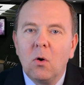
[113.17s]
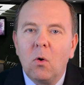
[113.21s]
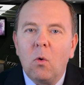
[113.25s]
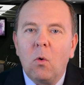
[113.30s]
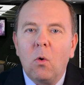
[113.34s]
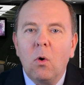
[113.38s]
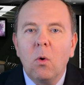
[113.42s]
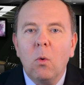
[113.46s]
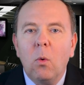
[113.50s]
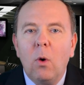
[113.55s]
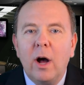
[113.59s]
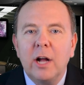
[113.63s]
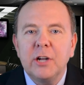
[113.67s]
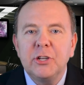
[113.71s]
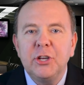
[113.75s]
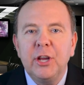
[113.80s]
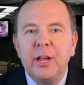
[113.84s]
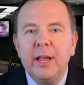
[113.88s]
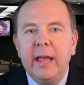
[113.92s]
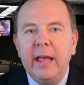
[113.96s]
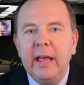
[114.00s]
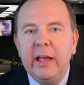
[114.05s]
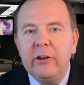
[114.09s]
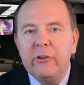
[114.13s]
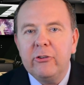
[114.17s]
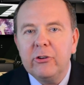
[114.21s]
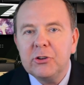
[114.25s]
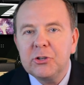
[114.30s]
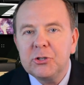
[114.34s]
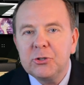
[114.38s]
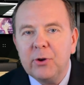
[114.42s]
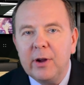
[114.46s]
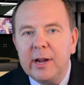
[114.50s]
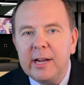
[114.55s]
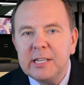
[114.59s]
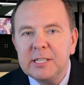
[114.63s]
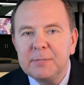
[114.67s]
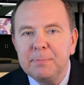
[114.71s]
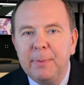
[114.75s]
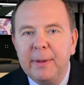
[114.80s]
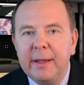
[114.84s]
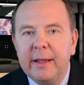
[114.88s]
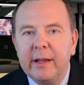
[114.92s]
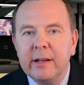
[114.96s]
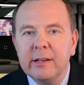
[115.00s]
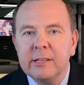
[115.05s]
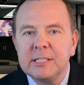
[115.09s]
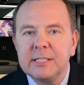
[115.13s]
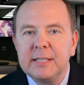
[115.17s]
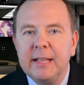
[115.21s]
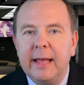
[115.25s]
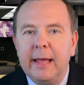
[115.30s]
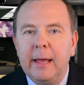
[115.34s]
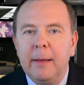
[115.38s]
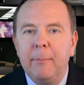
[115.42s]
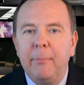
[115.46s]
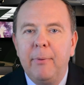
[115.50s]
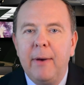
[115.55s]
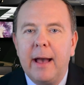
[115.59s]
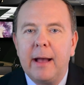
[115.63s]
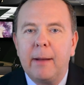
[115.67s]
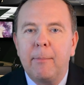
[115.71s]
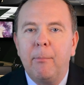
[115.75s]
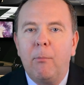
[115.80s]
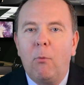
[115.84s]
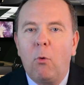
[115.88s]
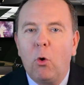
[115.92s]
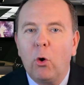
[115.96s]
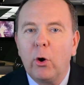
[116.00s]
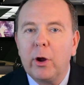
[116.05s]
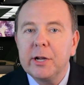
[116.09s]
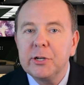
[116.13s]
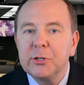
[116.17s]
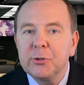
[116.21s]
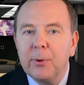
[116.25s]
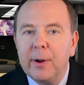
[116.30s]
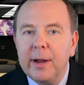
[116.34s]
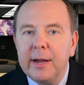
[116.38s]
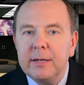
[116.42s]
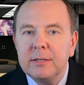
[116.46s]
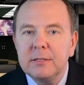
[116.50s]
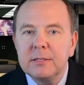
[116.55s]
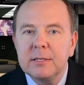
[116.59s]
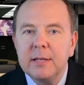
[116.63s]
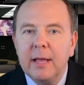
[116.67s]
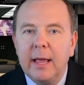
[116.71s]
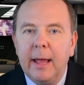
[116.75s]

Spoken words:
Or watching interest rates because they impact mortgage rates